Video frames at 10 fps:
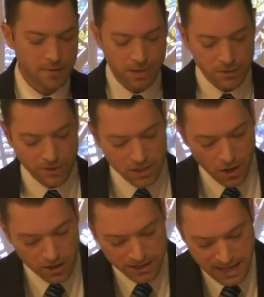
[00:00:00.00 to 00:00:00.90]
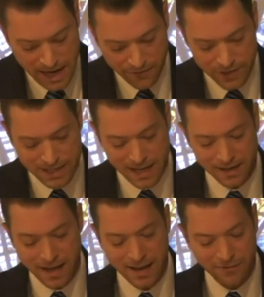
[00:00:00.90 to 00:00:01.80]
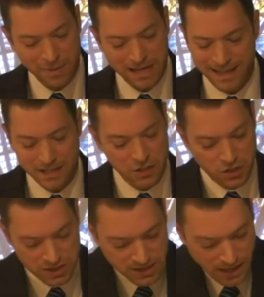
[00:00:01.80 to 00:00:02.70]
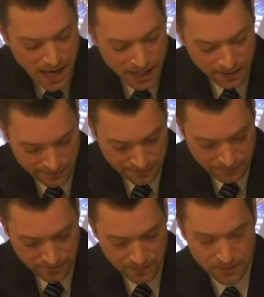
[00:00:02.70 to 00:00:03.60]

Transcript: But in regards to everyday life, man, that's just life.